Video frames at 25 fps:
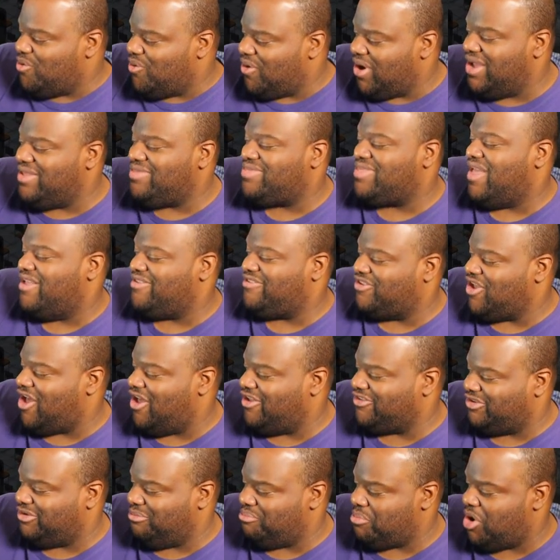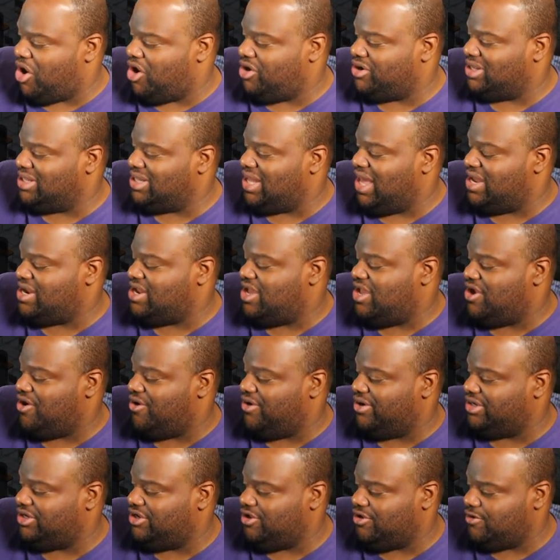Great, that's awesome, Martin. Glad to
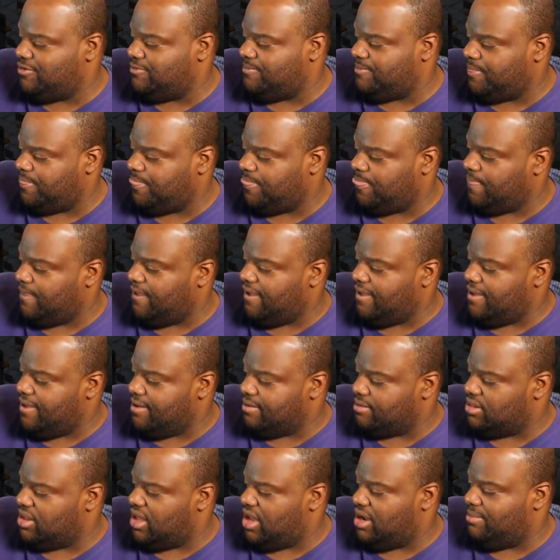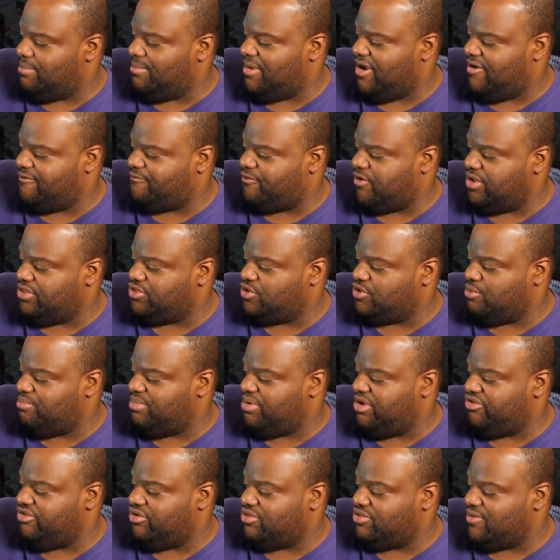hear it, dude. Found my friend
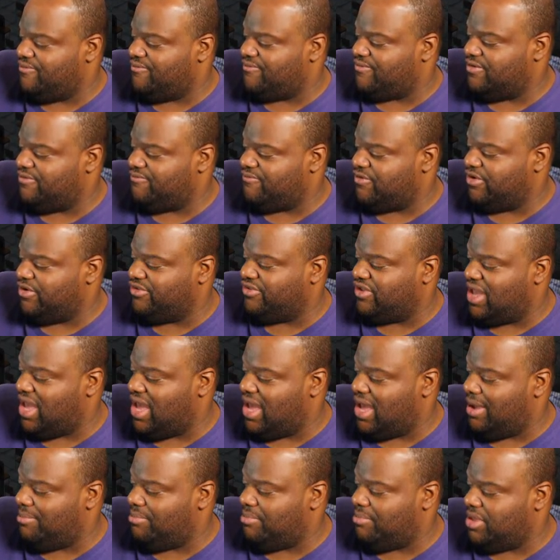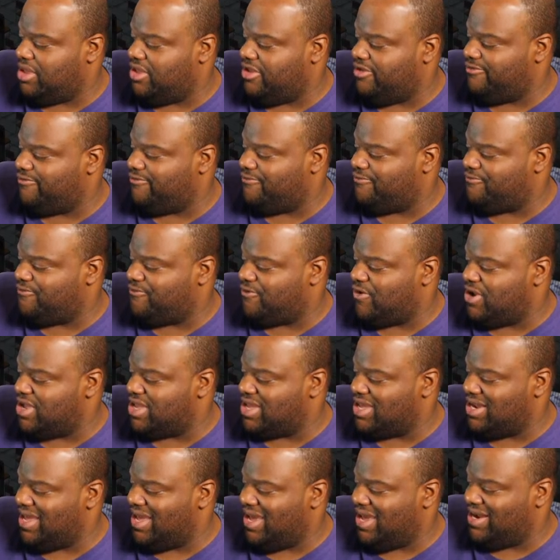through BG3 for the first time. He's
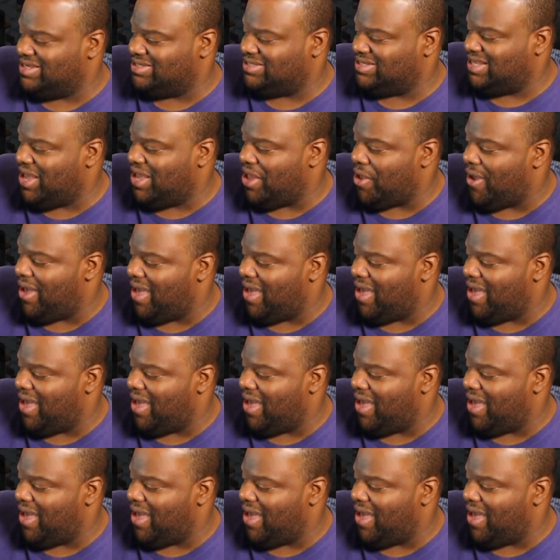freaking at us.